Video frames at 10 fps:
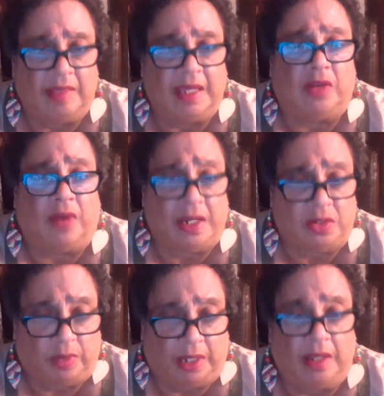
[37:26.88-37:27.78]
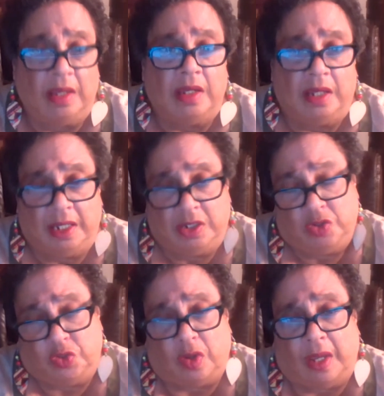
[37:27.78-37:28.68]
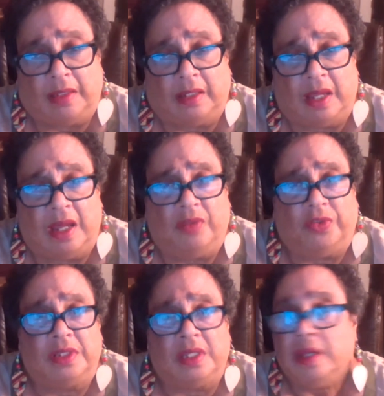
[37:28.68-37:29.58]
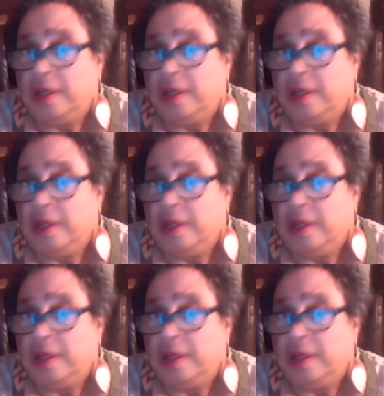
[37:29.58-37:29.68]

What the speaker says: and they graduate, as you saw at the conference.